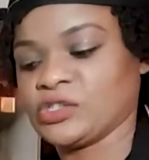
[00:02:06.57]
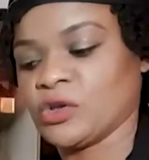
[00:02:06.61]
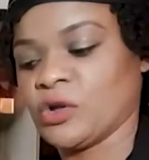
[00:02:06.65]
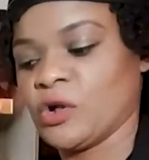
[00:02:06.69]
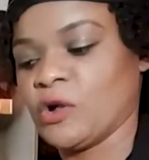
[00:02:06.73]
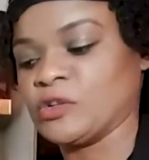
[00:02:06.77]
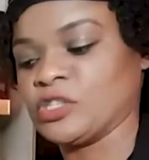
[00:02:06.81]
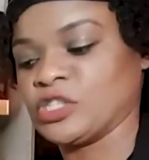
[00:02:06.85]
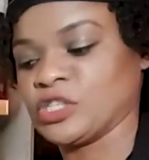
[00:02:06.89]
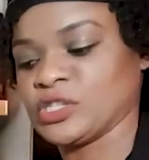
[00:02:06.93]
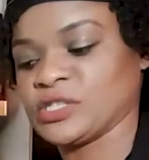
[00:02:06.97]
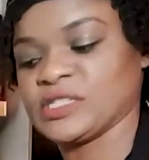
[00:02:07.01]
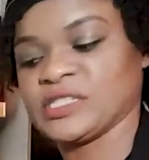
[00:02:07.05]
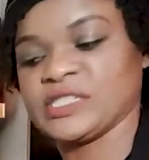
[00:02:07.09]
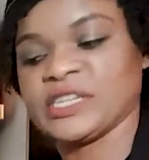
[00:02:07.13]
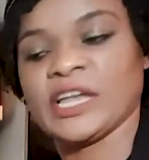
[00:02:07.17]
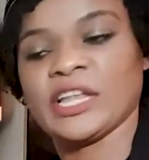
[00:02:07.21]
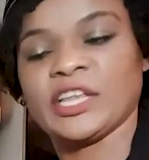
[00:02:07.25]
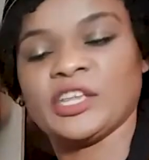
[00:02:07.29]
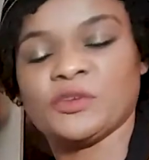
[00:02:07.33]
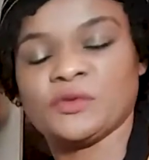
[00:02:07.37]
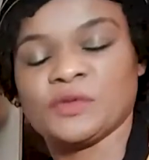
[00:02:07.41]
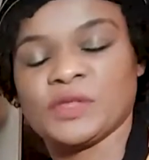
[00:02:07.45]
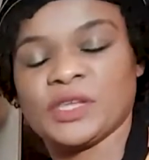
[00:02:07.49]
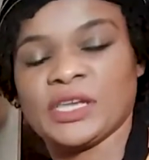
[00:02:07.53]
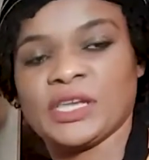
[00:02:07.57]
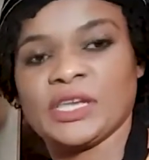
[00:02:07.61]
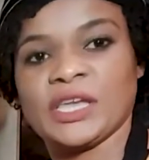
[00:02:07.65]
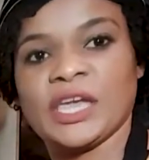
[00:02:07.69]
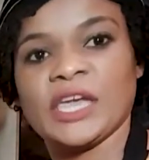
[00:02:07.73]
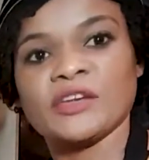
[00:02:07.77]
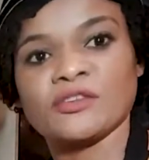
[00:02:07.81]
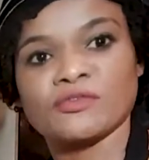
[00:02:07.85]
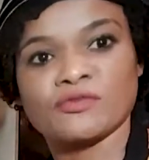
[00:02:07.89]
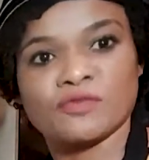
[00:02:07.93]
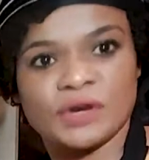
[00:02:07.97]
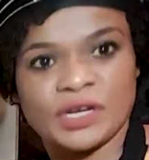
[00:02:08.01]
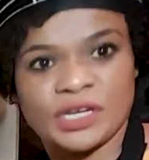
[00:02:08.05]
so I'll just tell you the
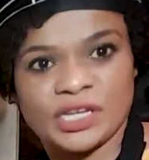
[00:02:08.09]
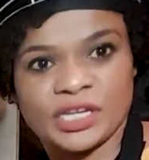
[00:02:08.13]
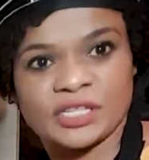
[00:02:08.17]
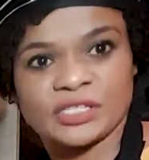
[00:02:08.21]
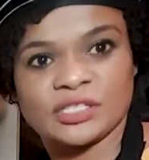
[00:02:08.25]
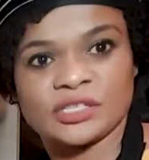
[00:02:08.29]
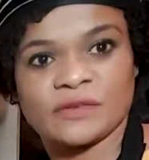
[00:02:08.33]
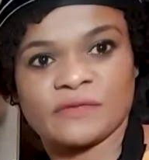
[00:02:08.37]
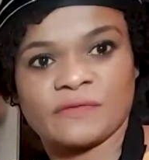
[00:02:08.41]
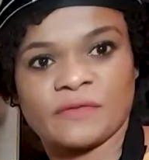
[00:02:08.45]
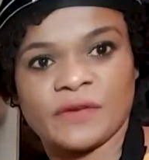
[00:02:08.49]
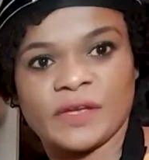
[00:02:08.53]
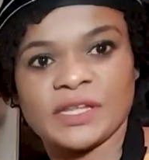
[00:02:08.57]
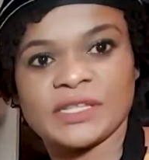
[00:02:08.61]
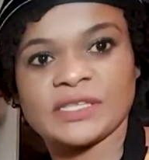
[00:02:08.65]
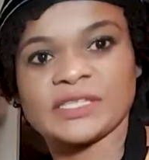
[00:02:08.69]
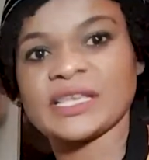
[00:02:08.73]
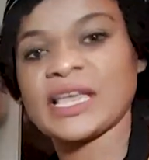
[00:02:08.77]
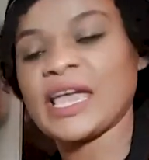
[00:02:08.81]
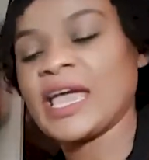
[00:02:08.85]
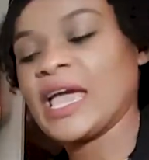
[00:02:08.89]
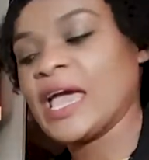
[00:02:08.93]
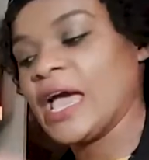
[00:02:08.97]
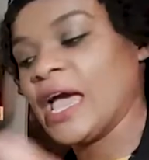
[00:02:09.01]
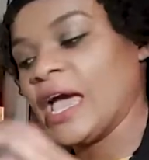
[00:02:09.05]
ingredients of it,